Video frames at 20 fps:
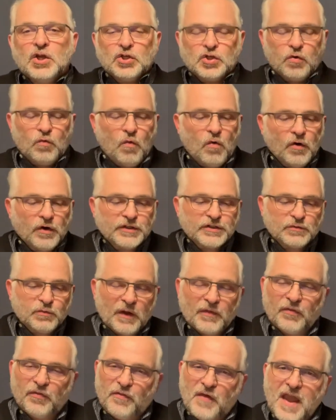towards
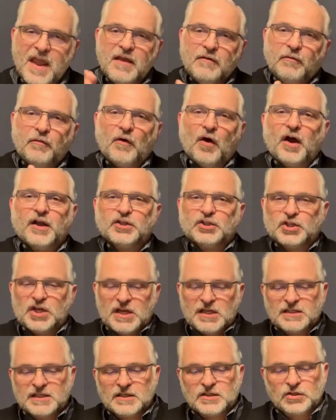what they thought
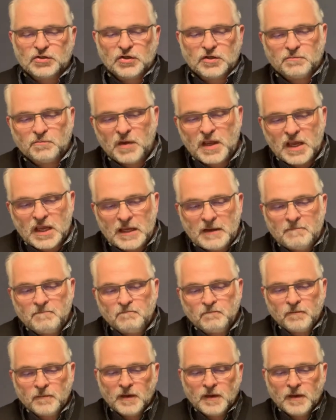Jesus should be.